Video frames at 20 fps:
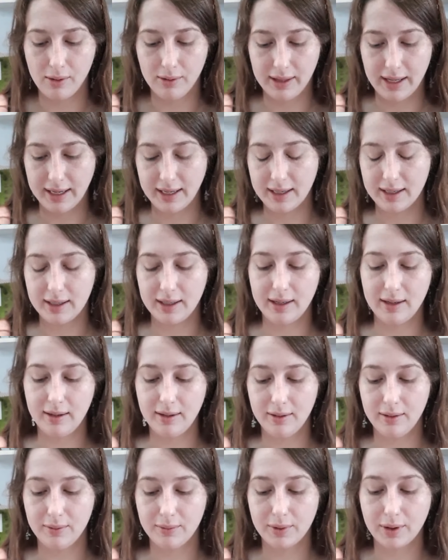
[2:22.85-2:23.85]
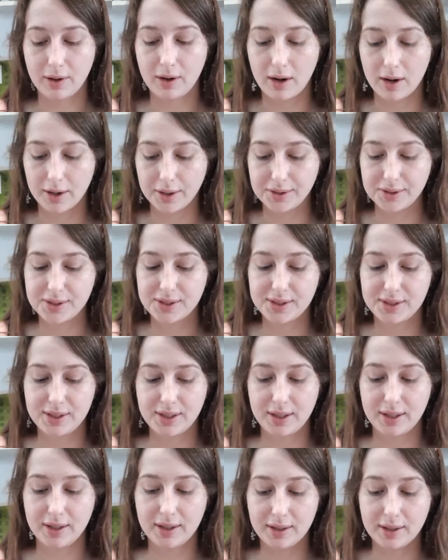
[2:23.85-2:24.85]
like in regards
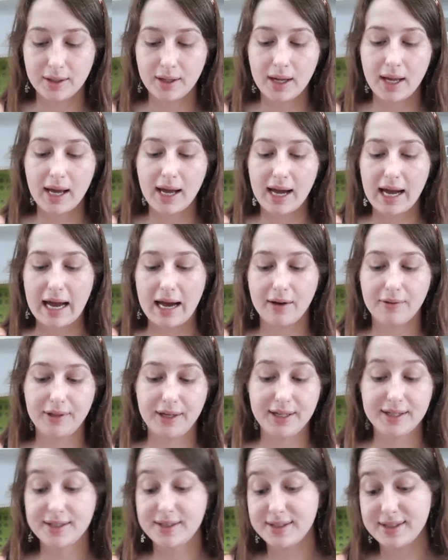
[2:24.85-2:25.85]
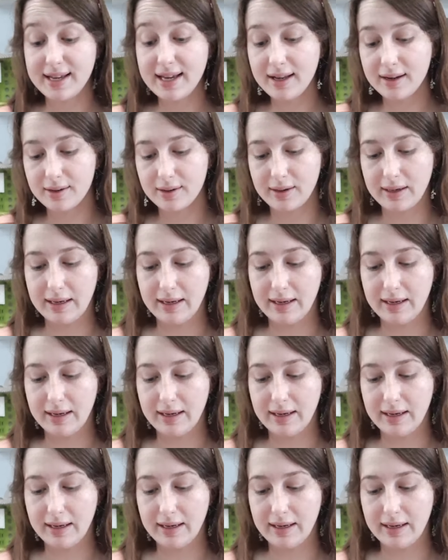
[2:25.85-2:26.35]
to how they sit.